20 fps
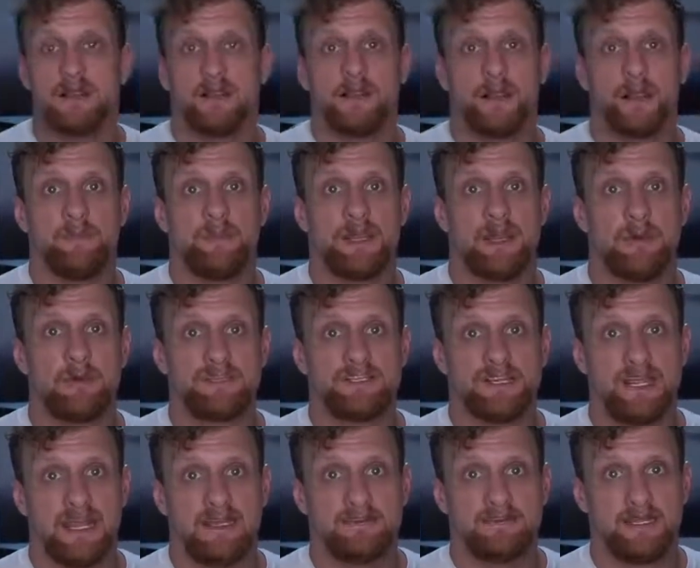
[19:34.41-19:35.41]
Let me know what you
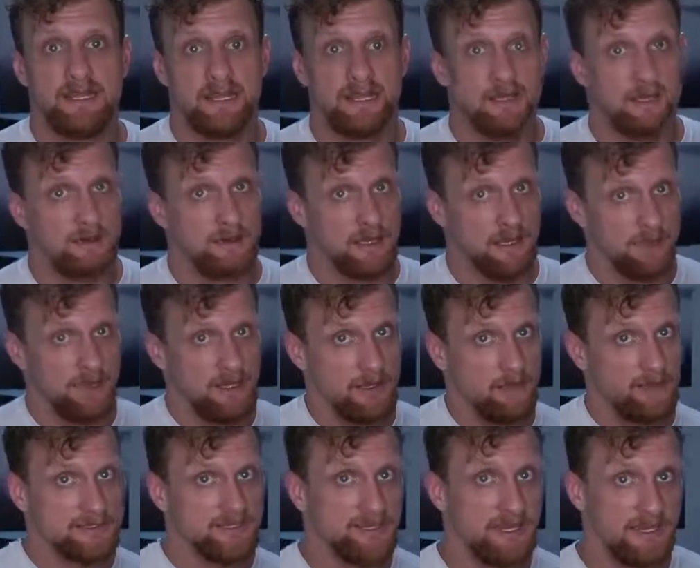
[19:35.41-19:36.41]
guys think. Let me know
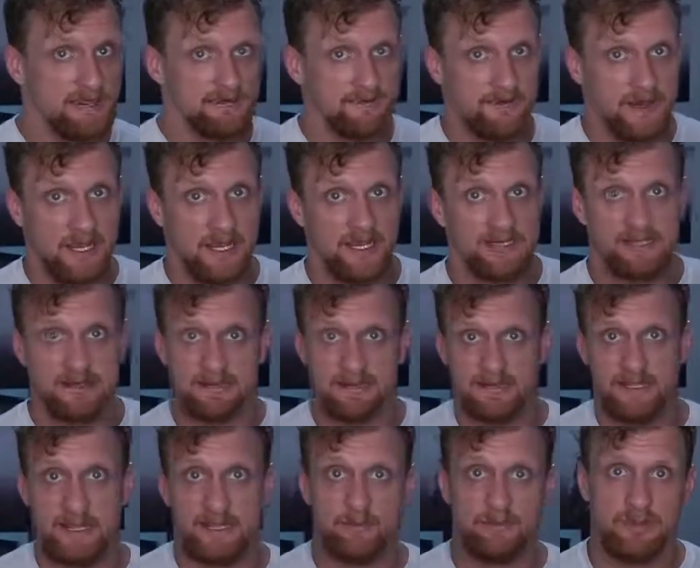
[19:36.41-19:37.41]
what you guys find
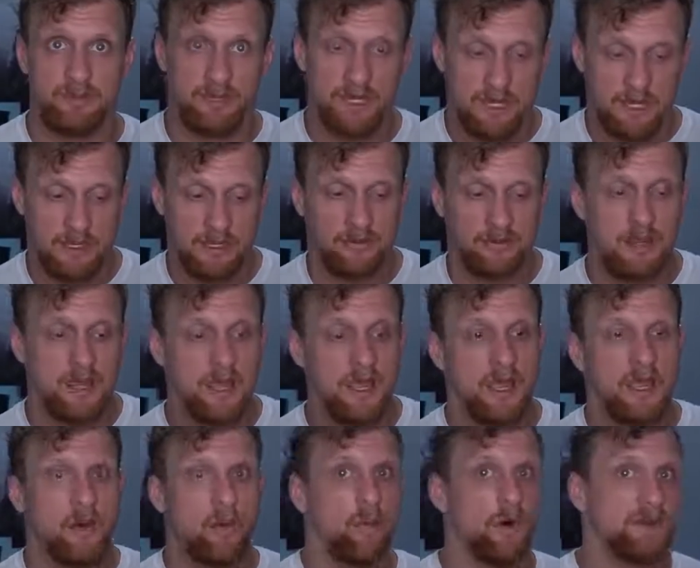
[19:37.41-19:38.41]
down below.
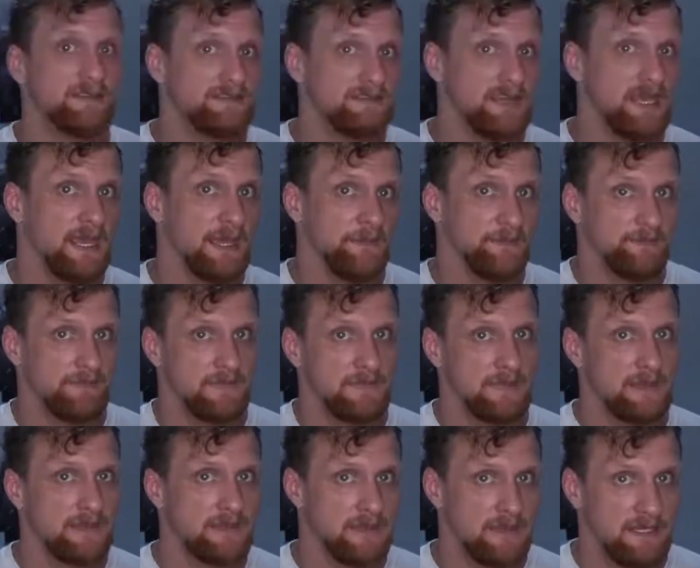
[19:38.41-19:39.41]
Once again,
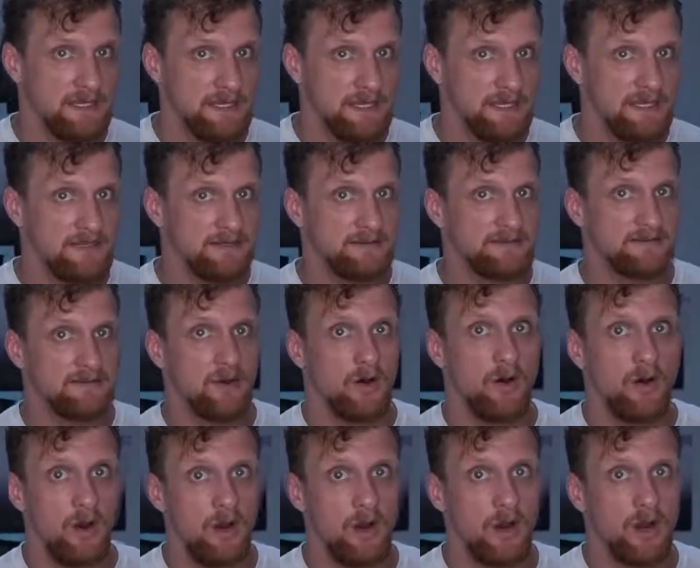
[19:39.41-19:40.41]
these
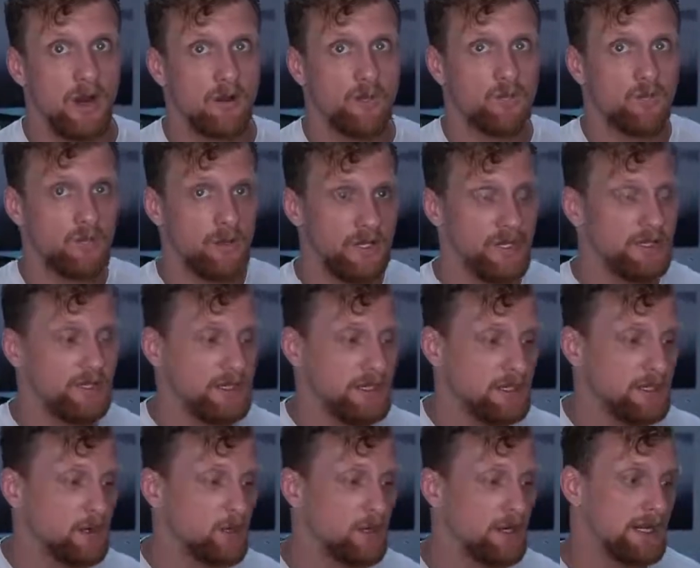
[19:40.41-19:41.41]
are really
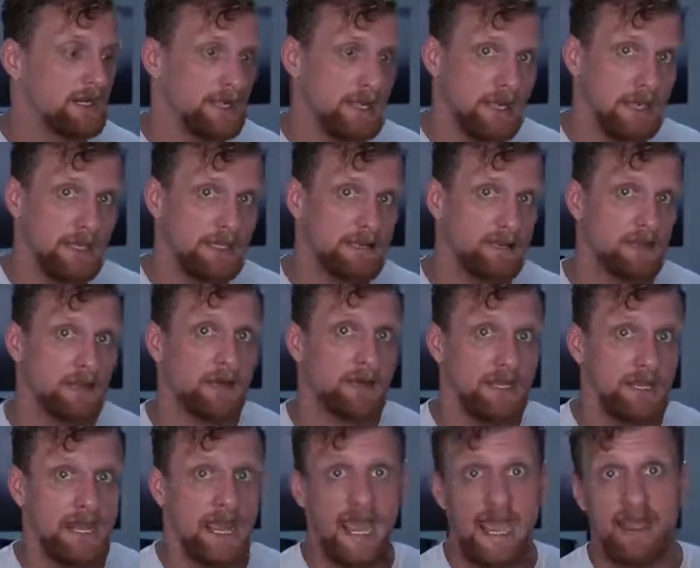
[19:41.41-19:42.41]
quick and
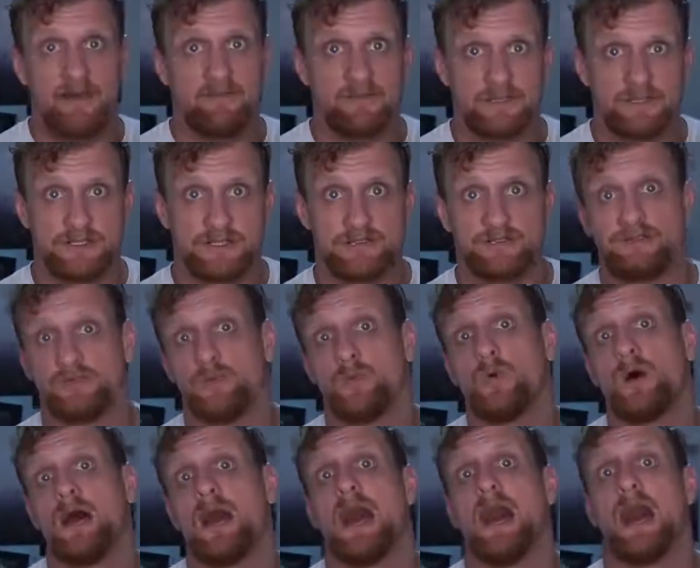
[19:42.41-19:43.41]
dirty averages.
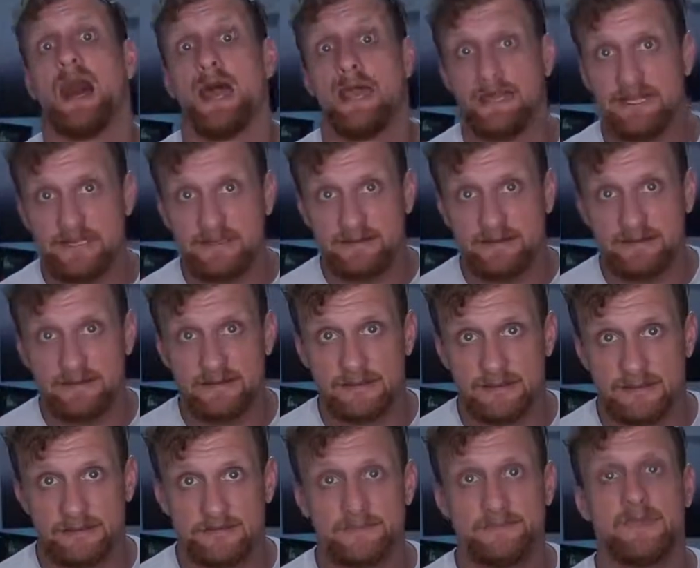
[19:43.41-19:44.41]
What I need to
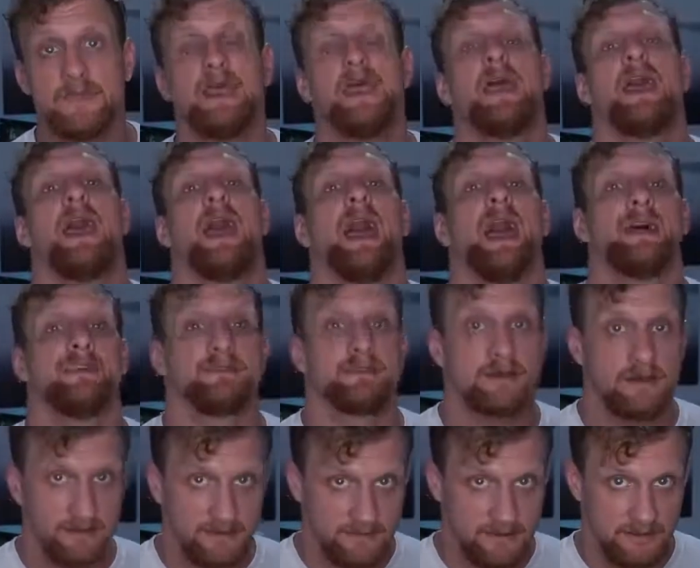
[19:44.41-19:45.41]
do as a
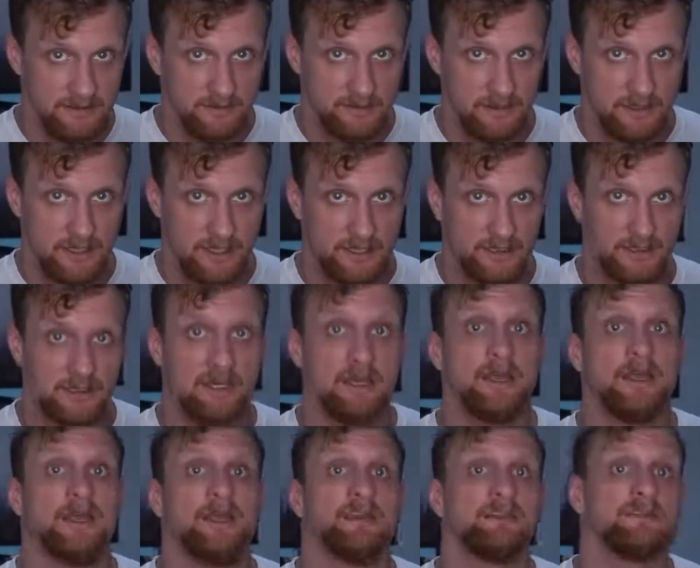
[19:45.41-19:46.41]
content creator
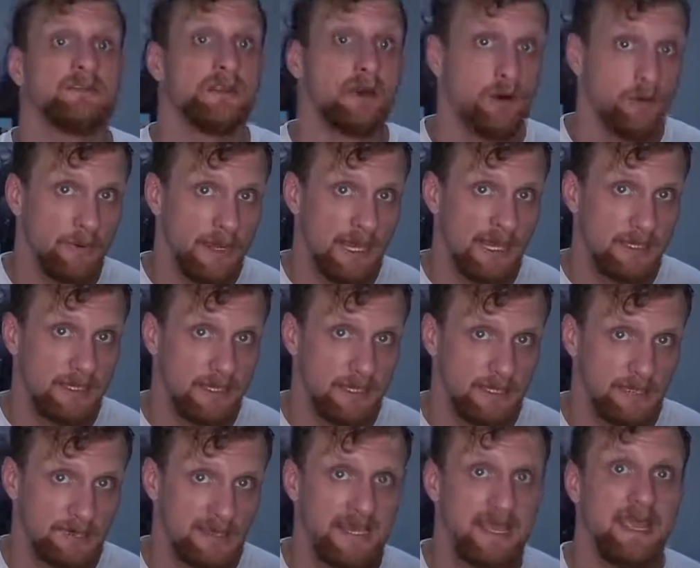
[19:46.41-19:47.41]
is go back
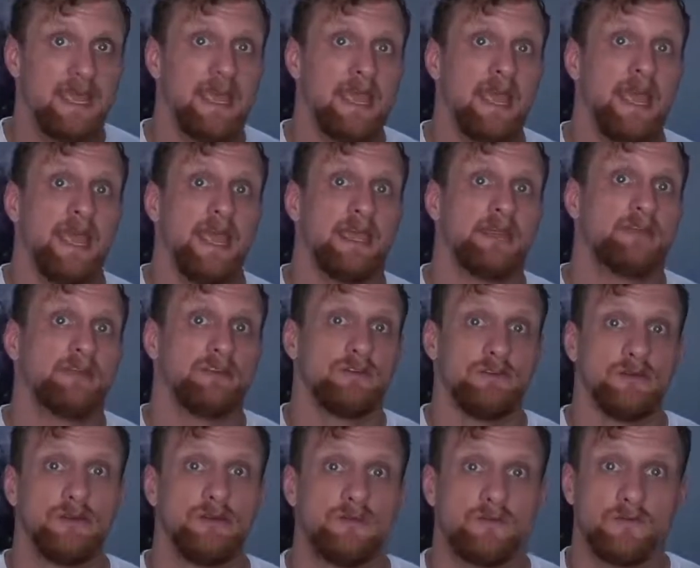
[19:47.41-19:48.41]
in and
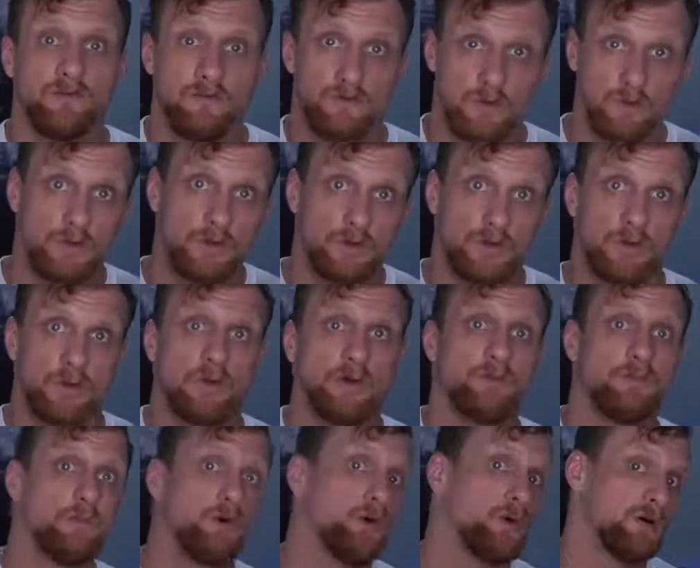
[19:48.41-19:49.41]
do
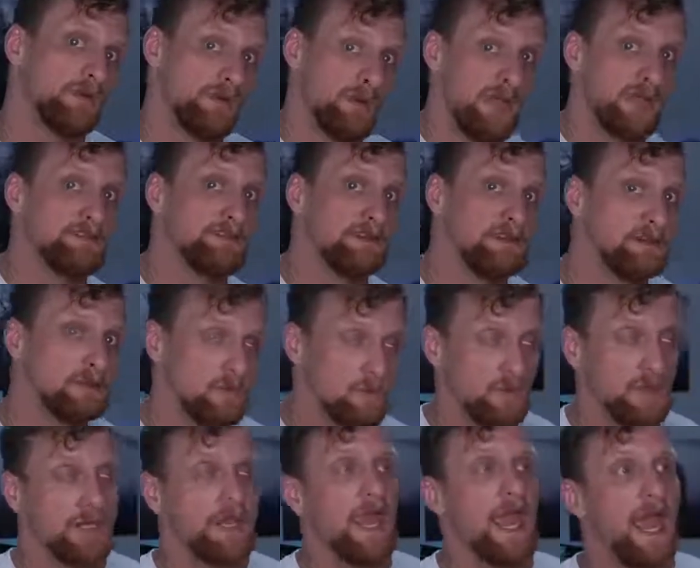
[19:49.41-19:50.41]
more testing.
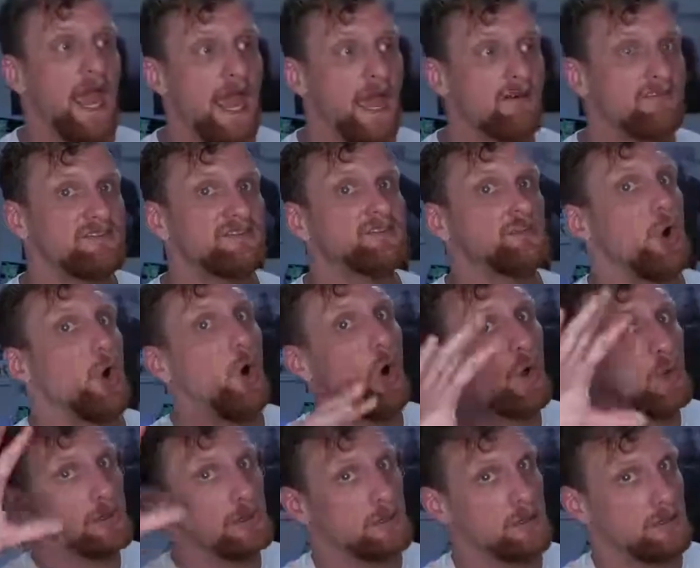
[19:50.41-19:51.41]
We have
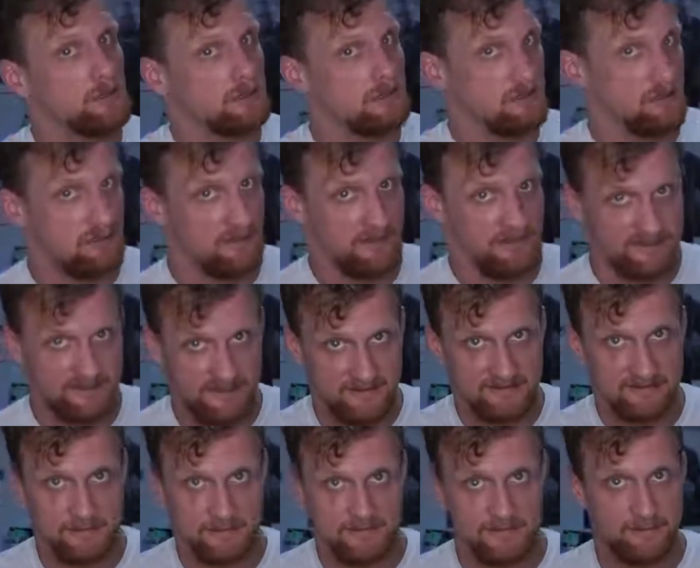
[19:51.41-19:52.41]
total, the
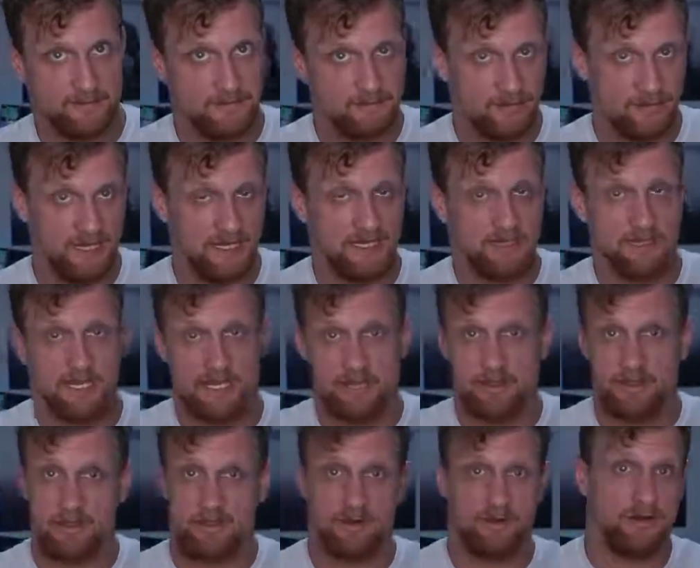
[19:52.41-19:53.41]
system's been running like
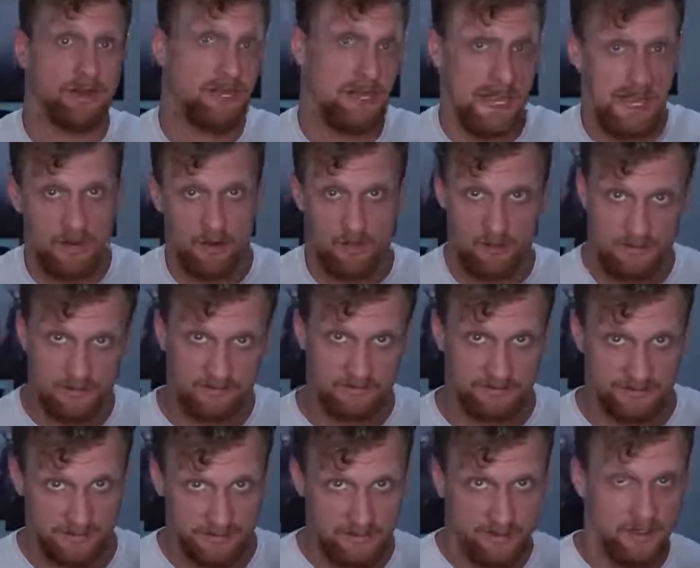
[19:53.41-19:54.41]
30 hours,
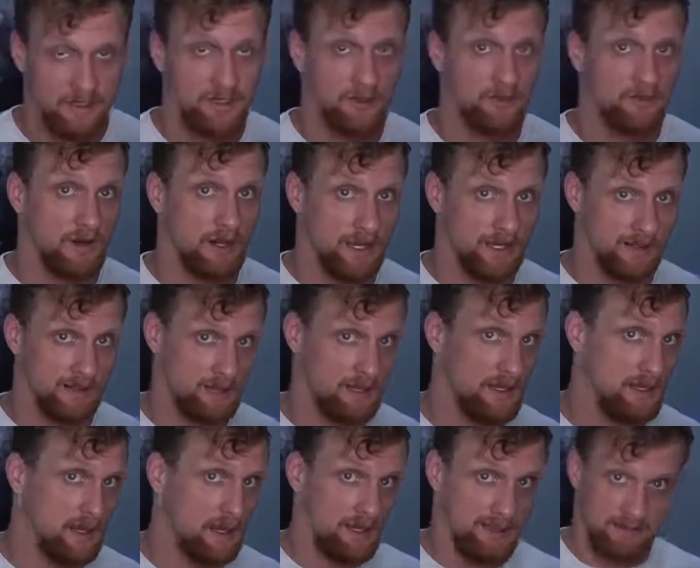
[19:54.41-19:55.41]
right?
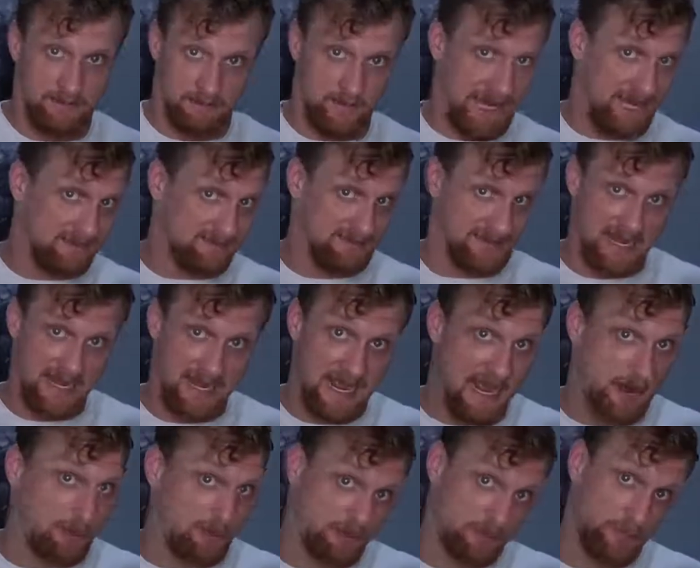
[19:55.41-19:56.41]
About 10
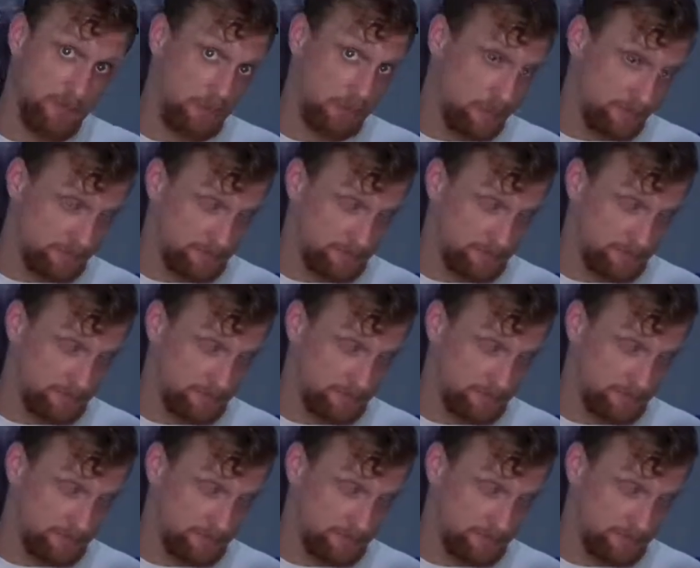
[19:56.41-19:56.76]
hours per.